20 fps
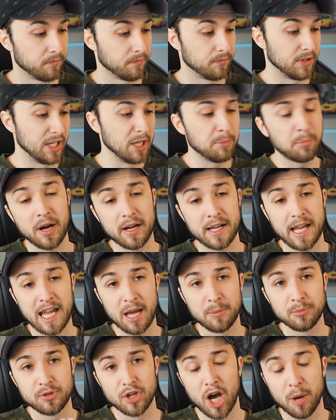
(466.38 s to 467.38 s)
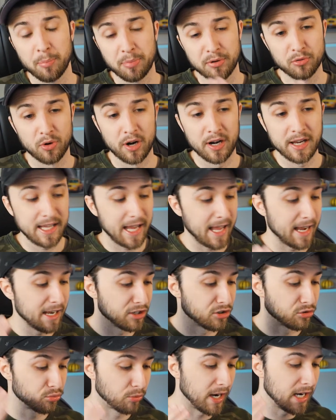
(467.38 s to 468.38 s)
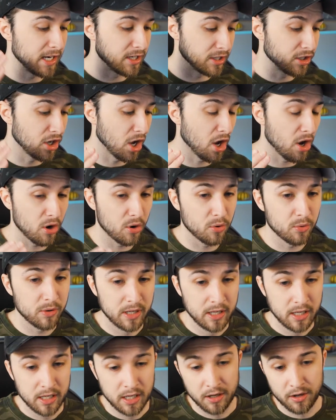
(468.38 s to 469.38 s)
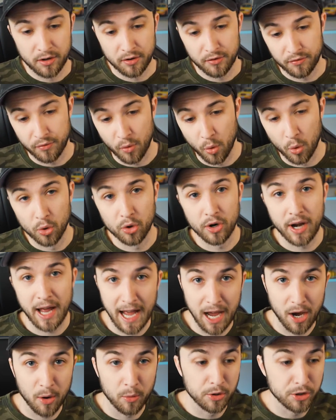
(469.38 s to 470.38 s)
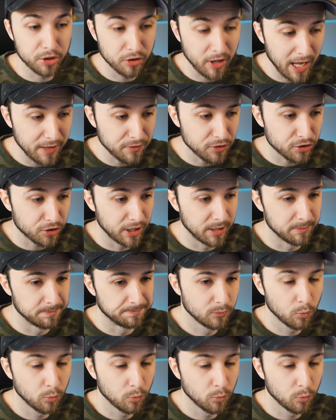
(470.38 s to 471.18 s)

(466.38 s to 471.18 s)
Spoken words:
Epoch Cam's up and running and is ready to go for our live stream.